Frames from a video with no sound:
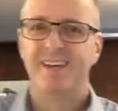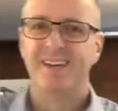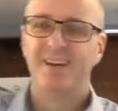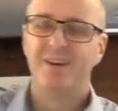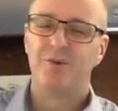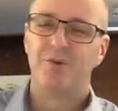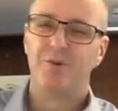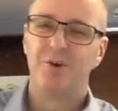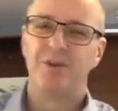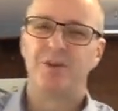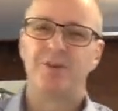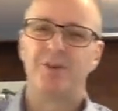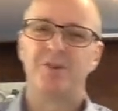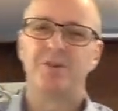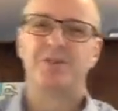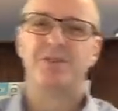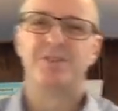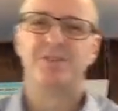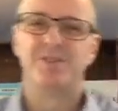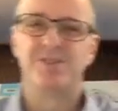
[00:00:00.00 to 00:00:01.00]
what you could
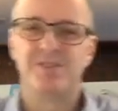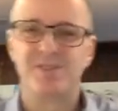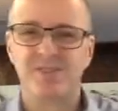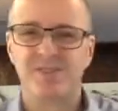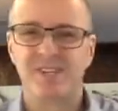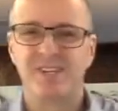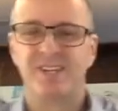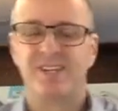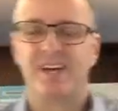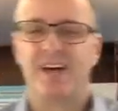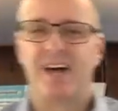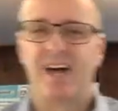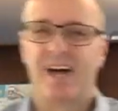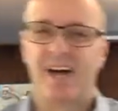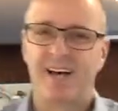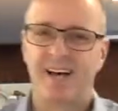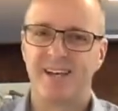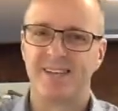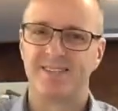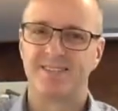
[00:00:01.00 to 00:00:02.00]
consider
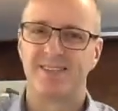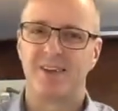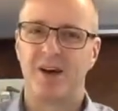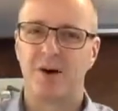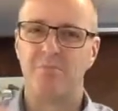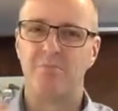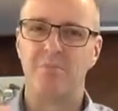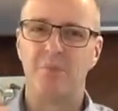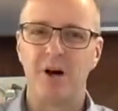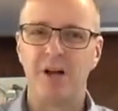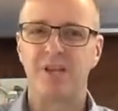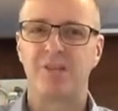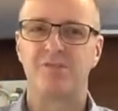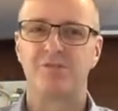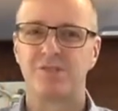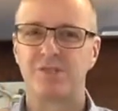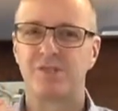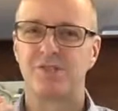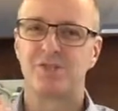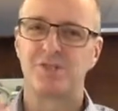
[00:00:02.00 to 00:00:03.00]
as a
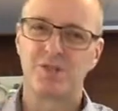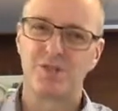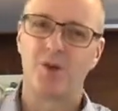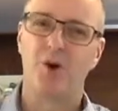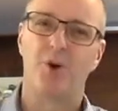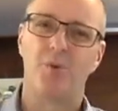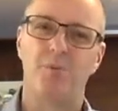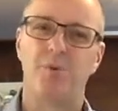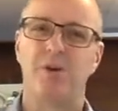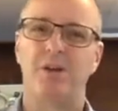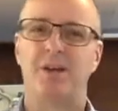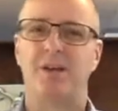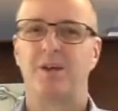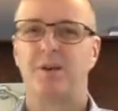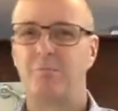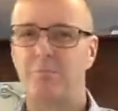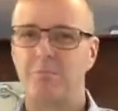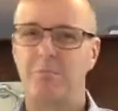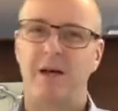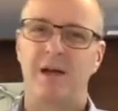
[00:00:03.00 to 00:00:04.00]
microscopic
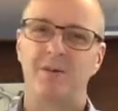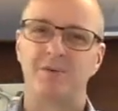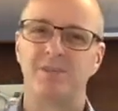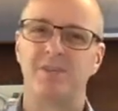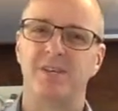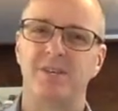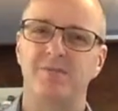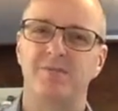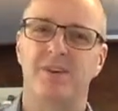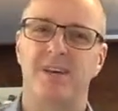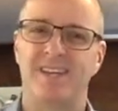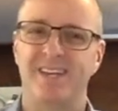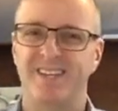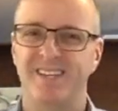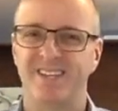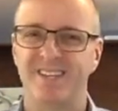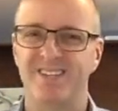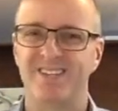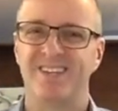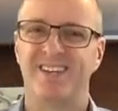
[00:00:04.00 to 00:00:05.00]
mountain
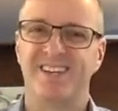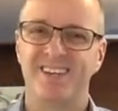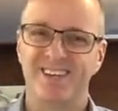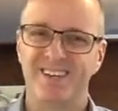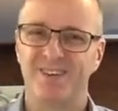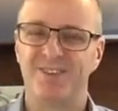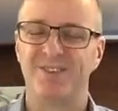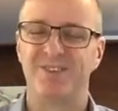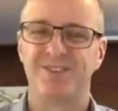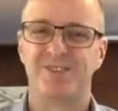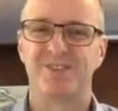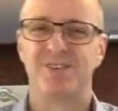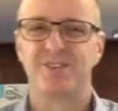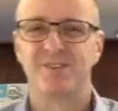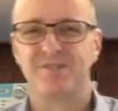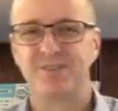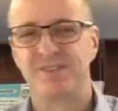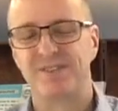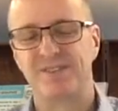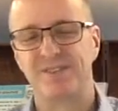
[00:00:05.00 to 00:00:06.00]
range on the
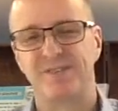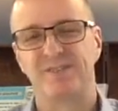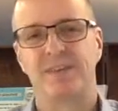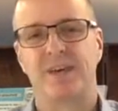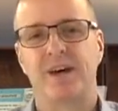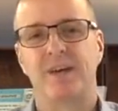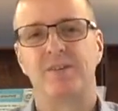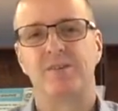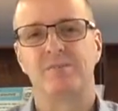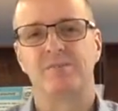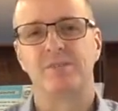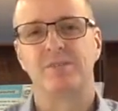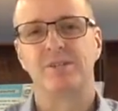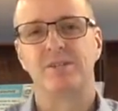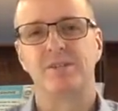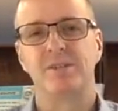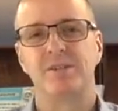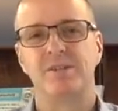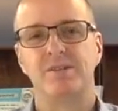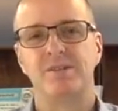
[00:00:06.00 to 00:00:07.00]
surface of that
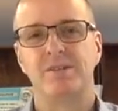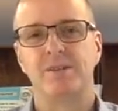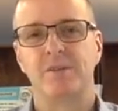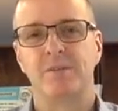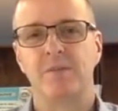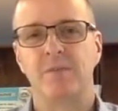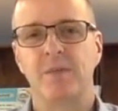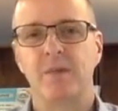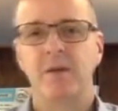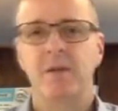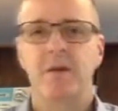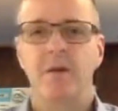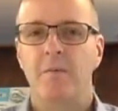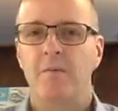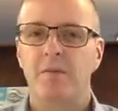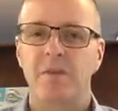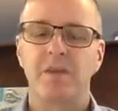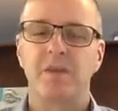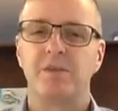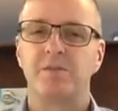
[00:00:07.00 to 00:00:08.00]
material.
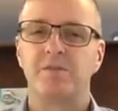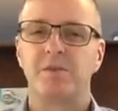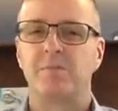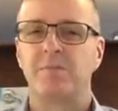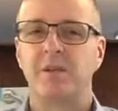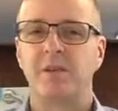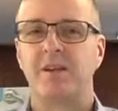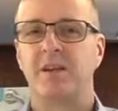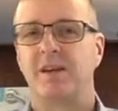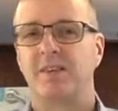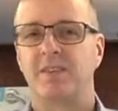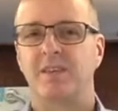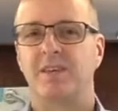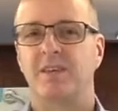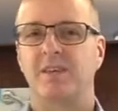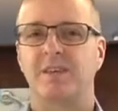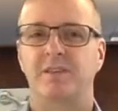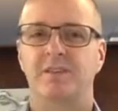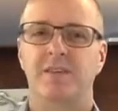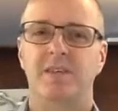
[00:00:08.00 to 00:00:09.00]
Think of something like
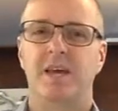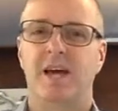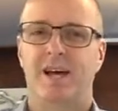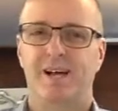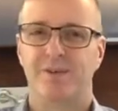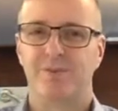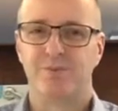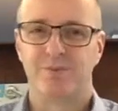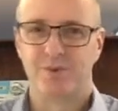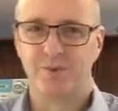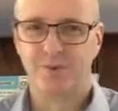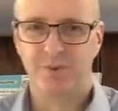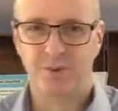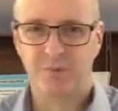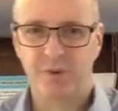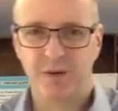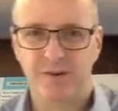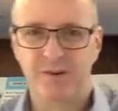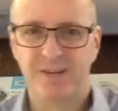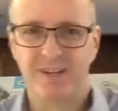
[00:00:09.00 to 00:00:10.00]
the Alps or the
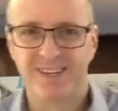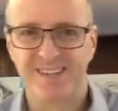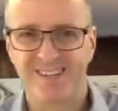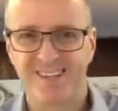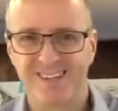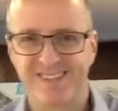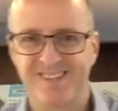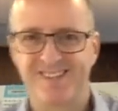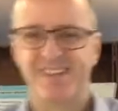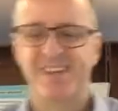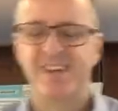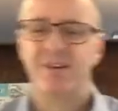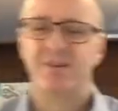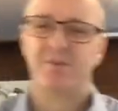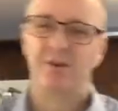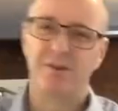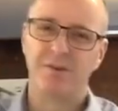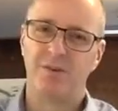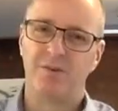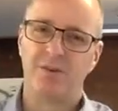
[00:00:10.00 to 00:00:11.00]
Pyrenees, where
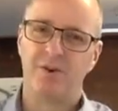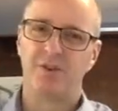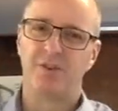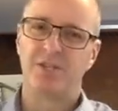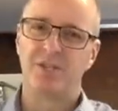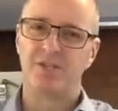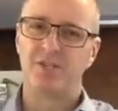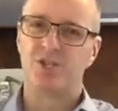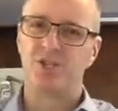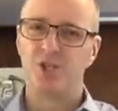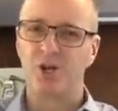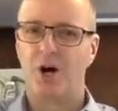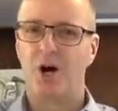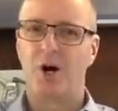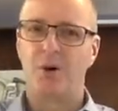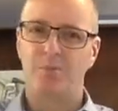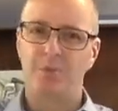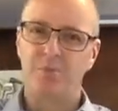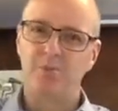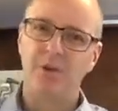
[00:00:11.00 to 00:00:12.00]
you've got these
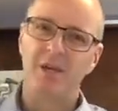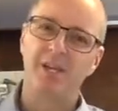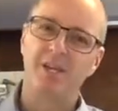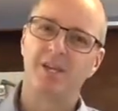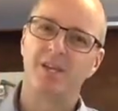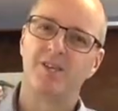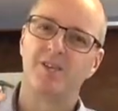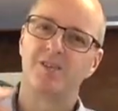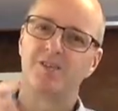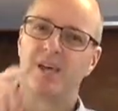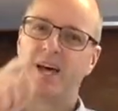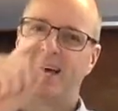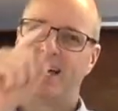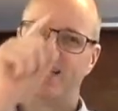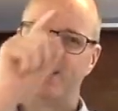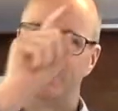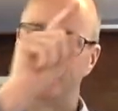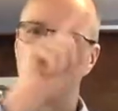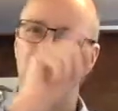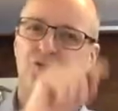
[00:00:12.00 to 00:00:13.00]
sharp peaks and
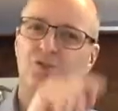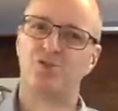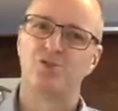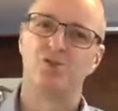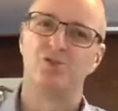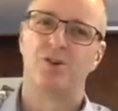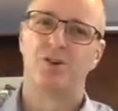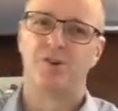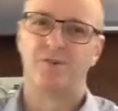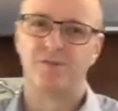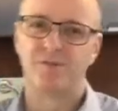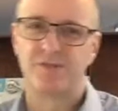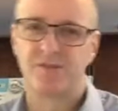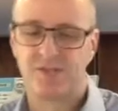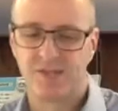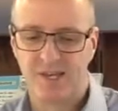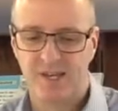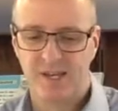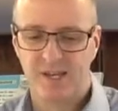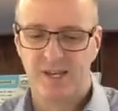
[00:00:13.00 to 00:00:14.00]

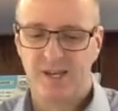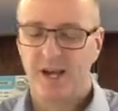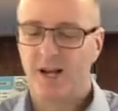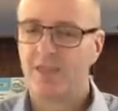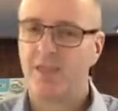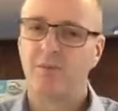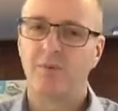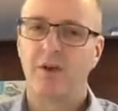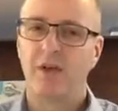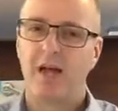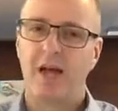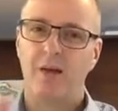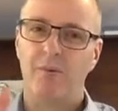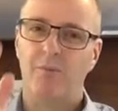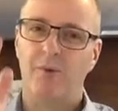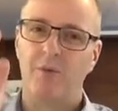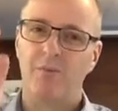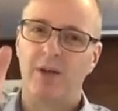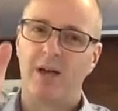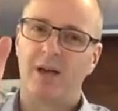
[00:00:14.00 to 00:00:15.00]
troughs. And then when
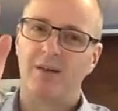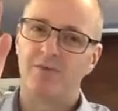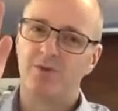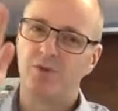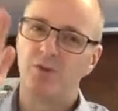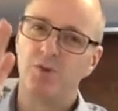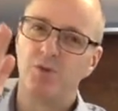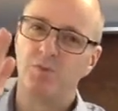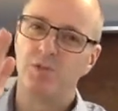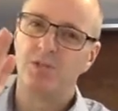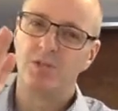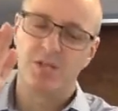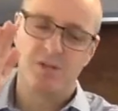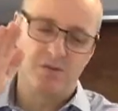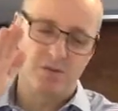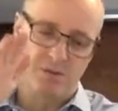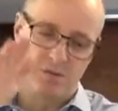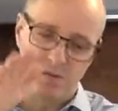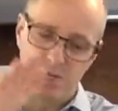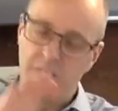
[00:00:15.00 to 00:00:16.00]
we have two
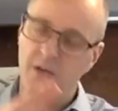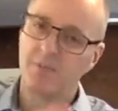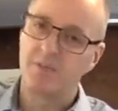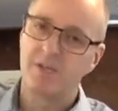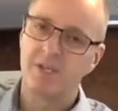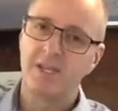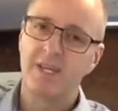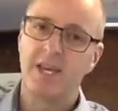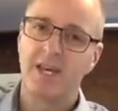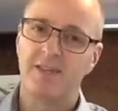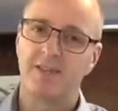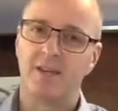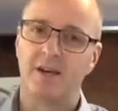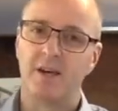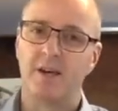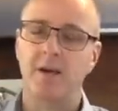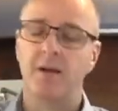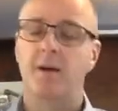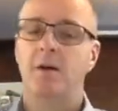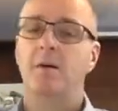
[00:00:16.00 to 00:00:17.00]
materials come together,
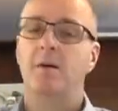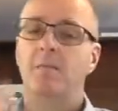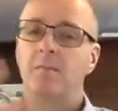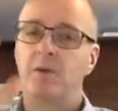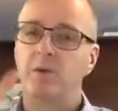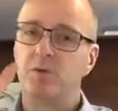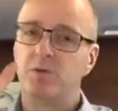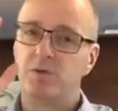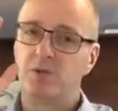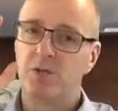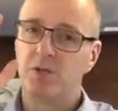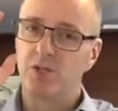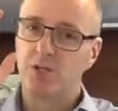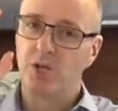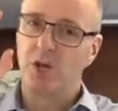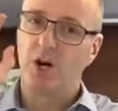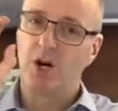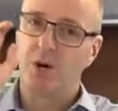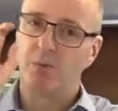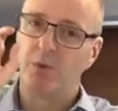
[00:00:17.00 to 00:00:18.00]
those
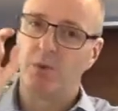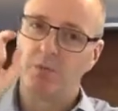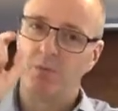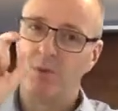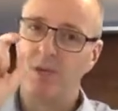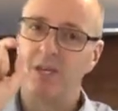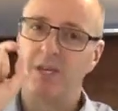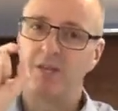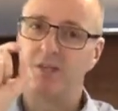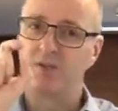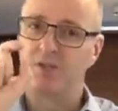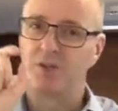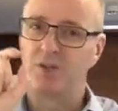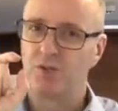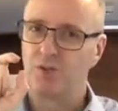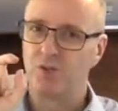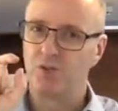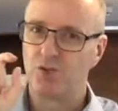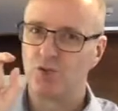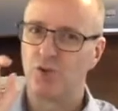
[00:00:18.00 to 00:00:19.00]
sharp peaks and
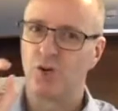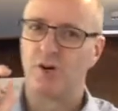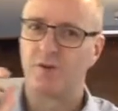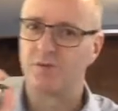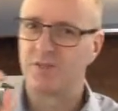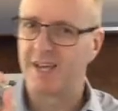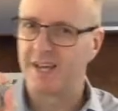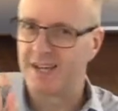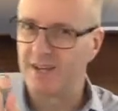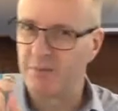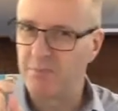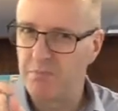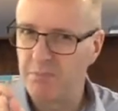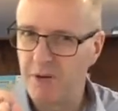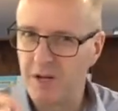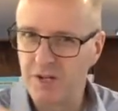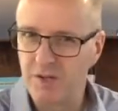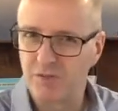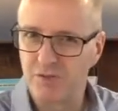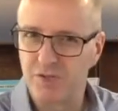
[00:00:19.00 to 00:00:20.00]
troughs at a
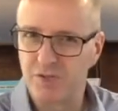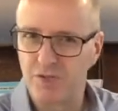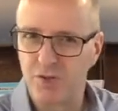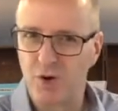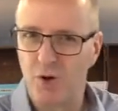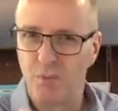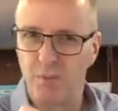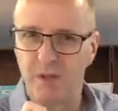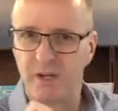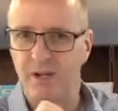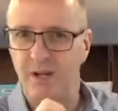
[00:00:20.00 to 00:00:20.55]
microscopic